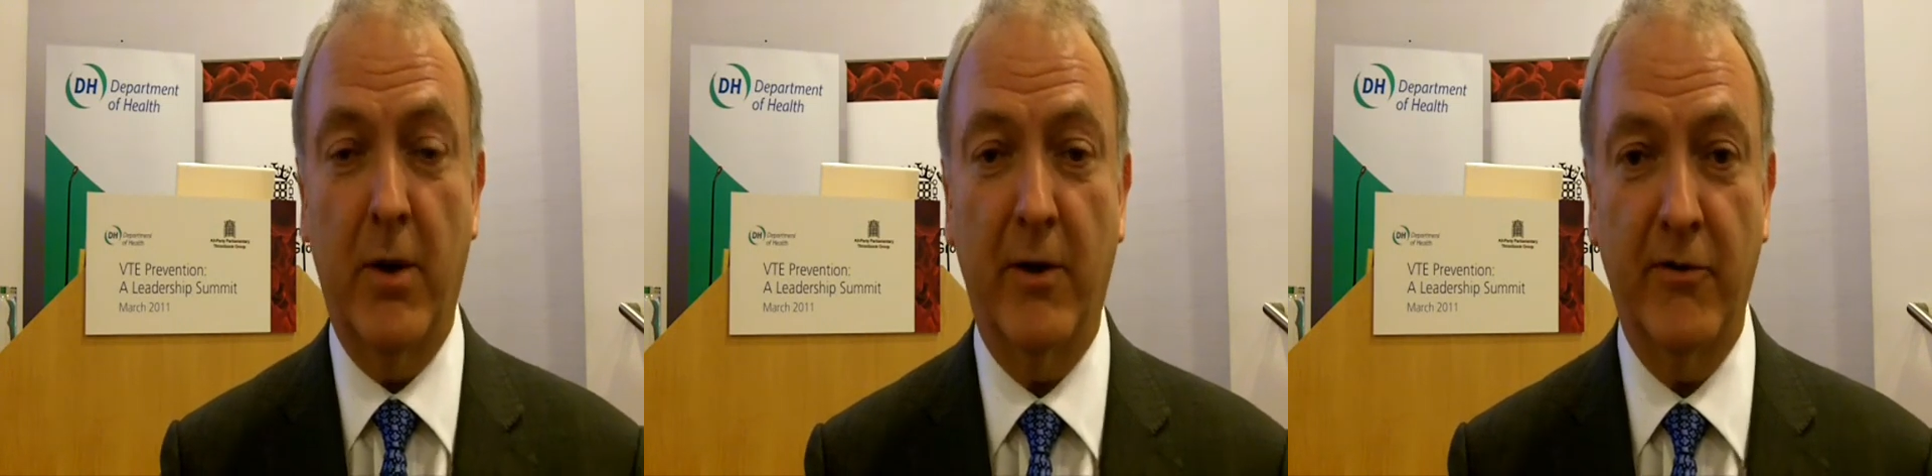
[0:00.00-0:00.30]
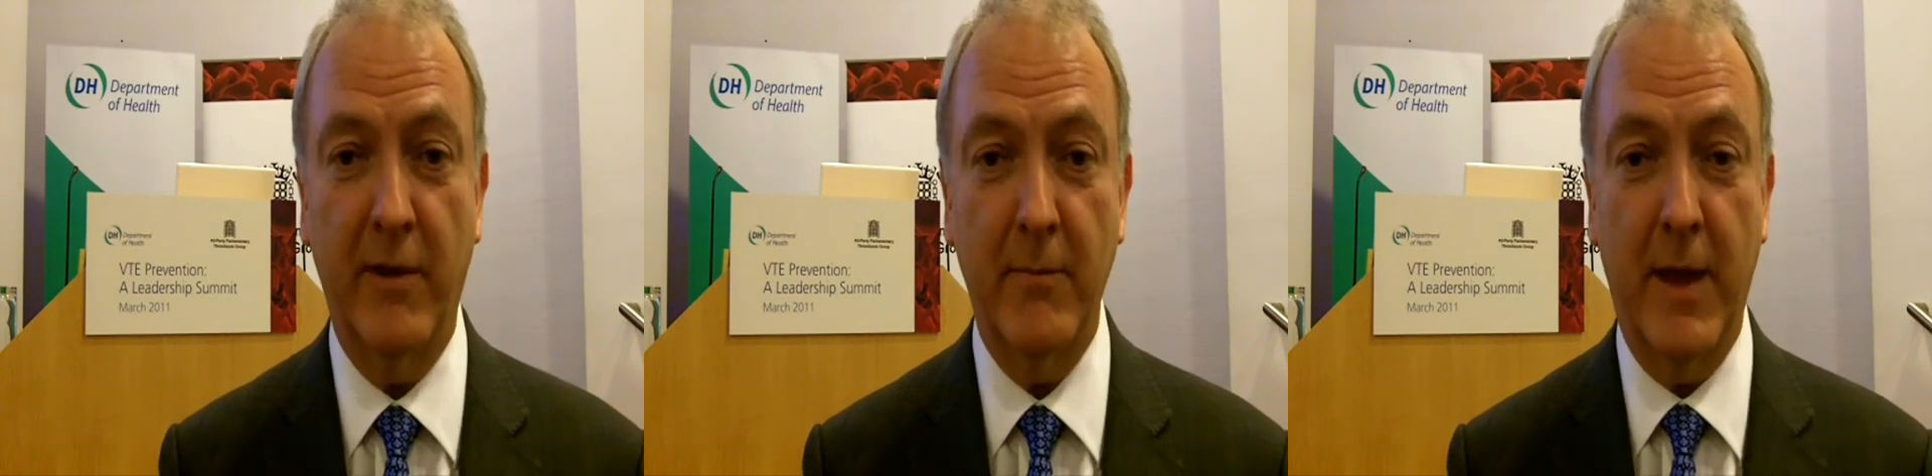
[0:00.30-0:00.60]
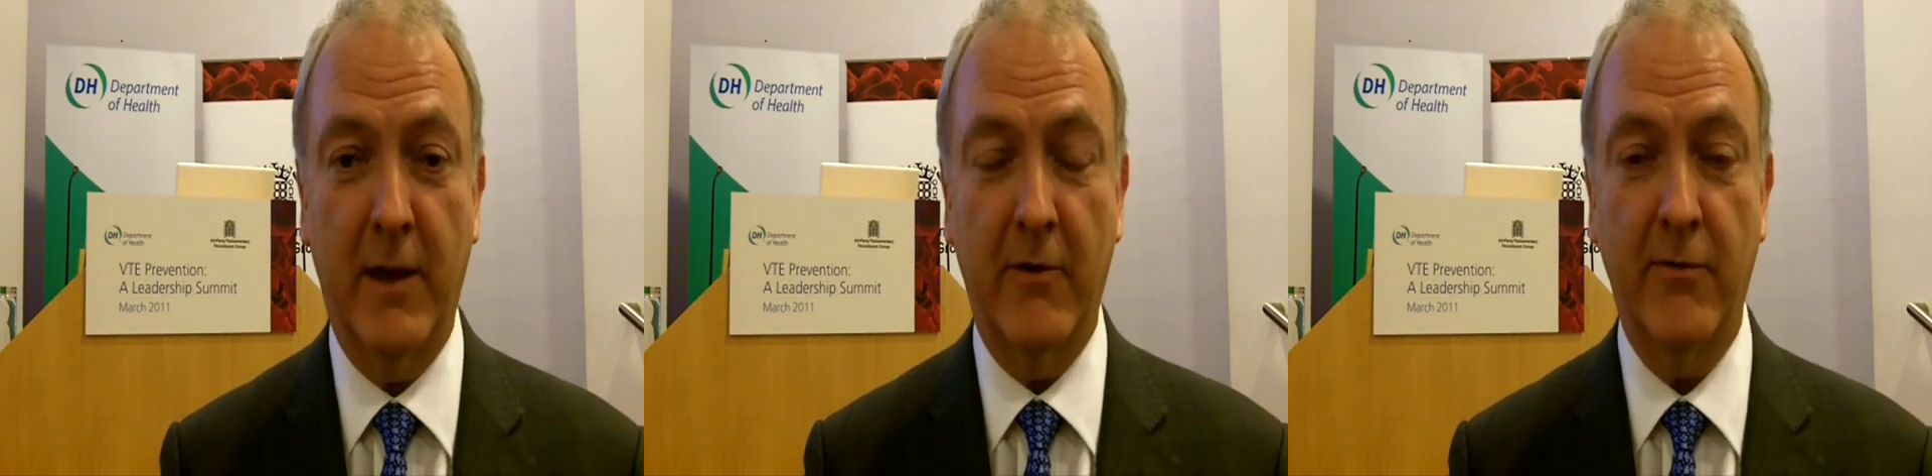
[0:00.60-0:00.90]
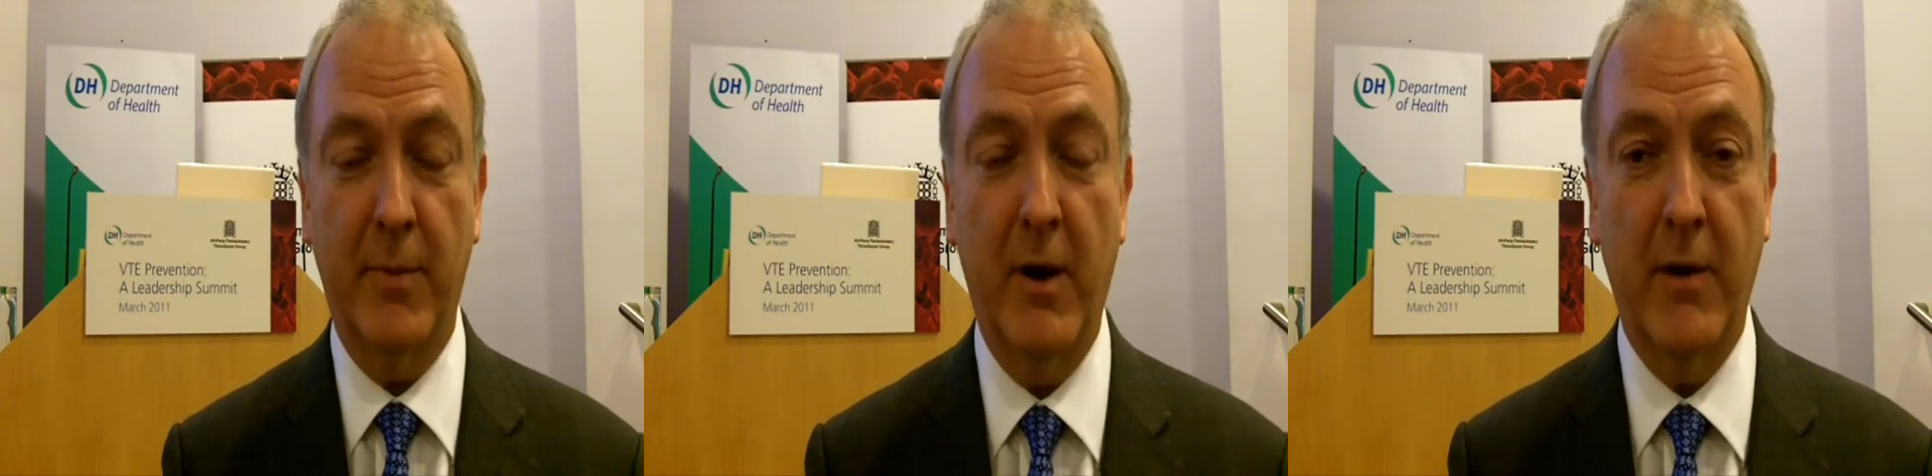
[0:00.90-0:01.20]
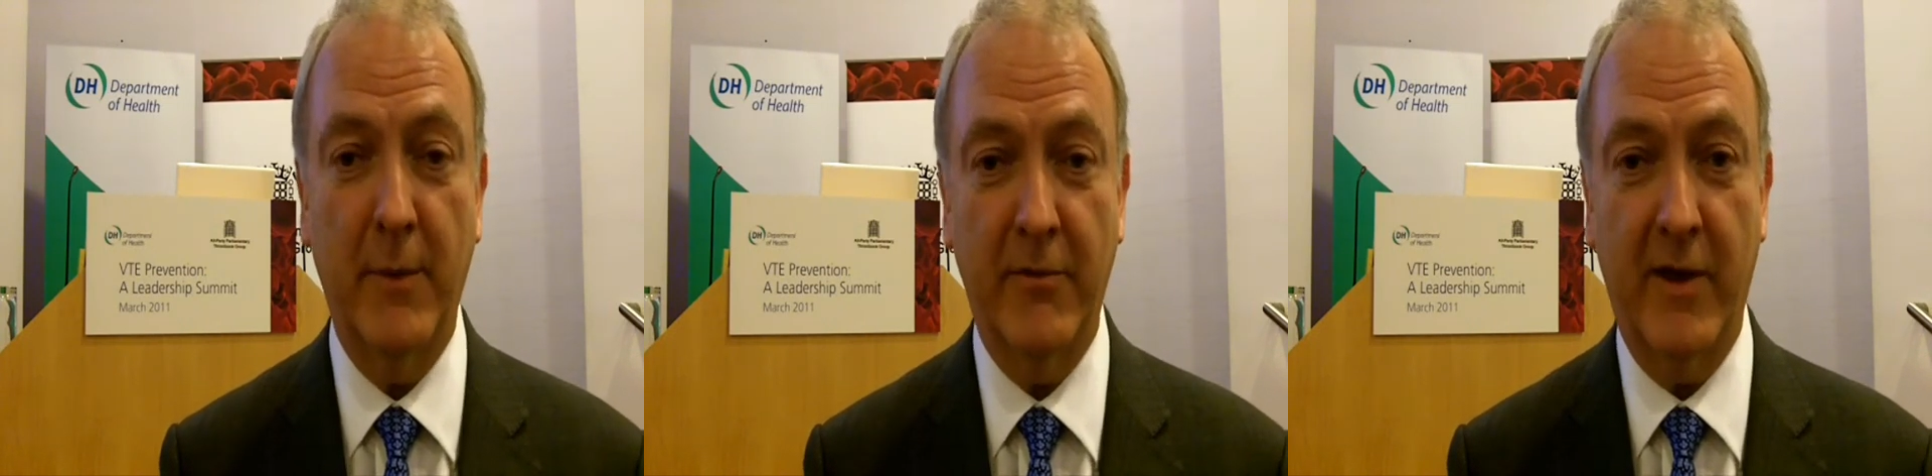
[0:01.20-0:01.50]
policymakers,
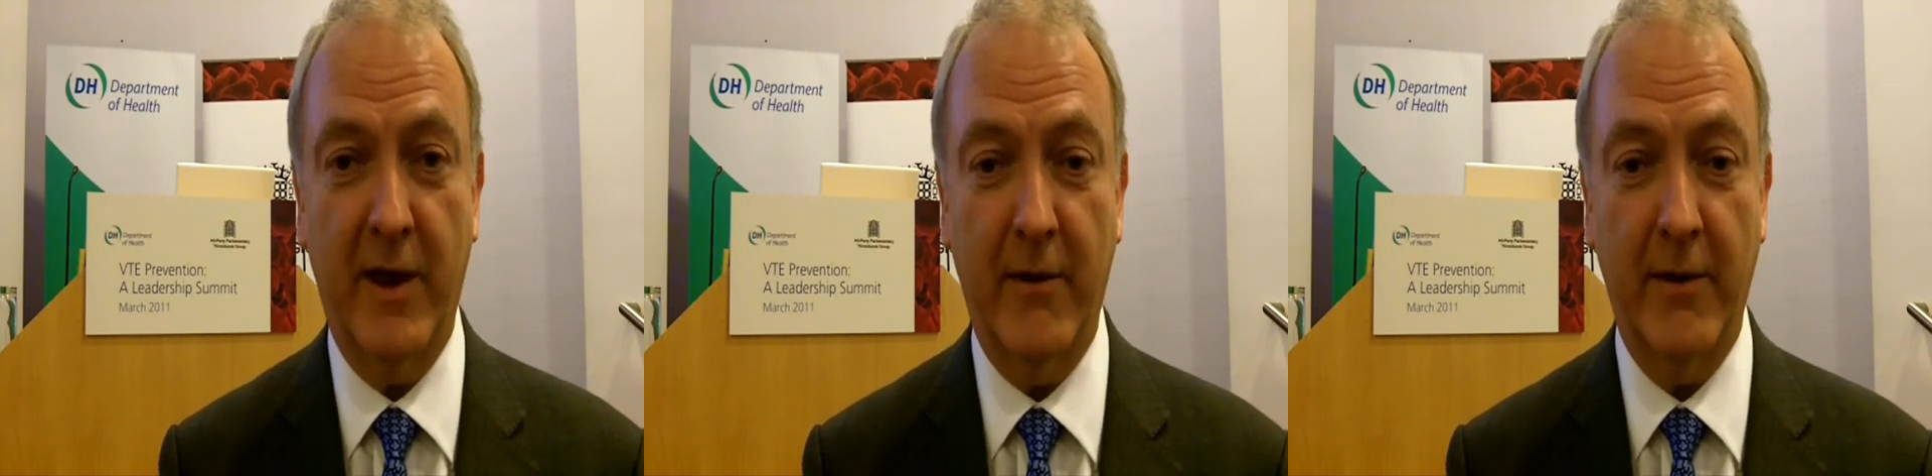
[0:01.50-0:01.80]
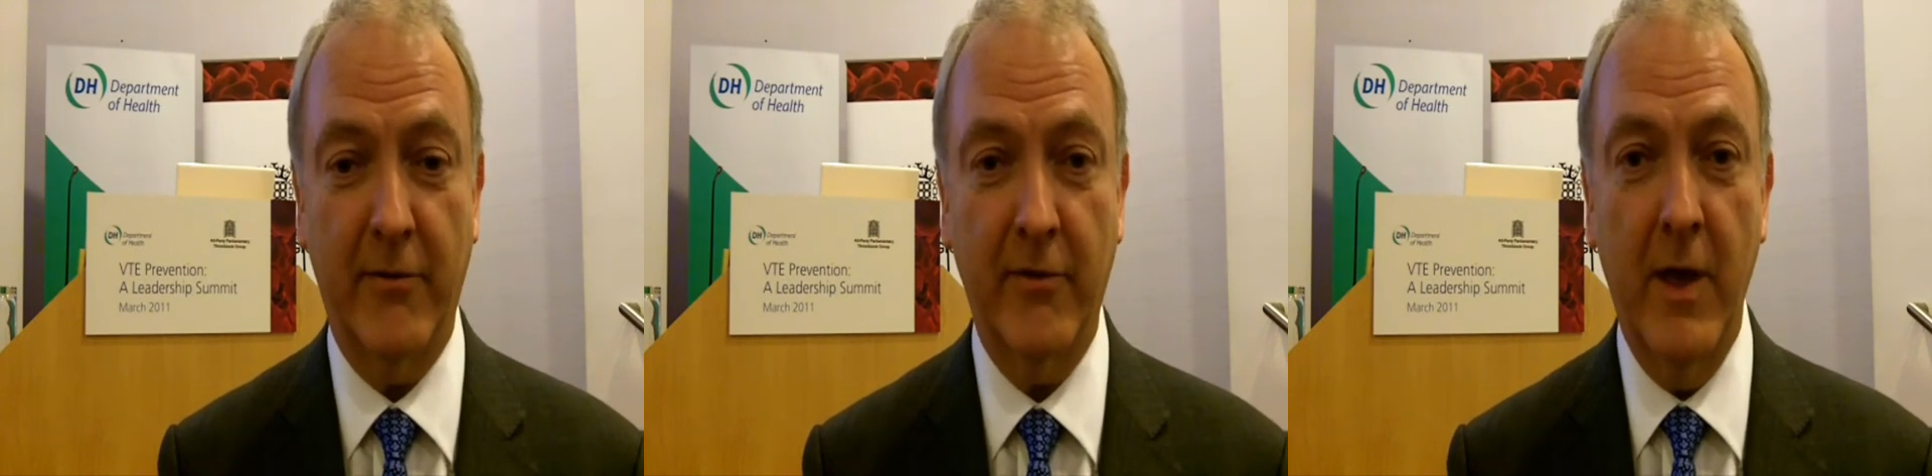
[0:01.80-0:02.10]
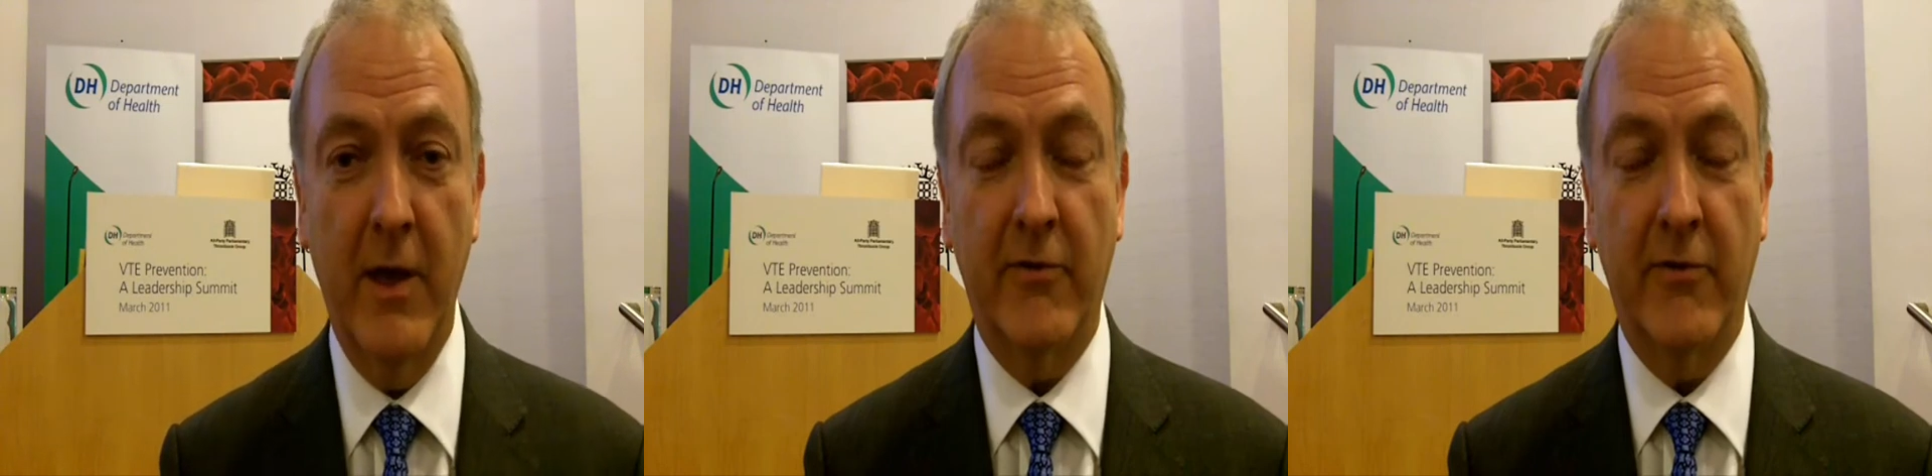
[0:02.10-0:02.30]
parliamentarians,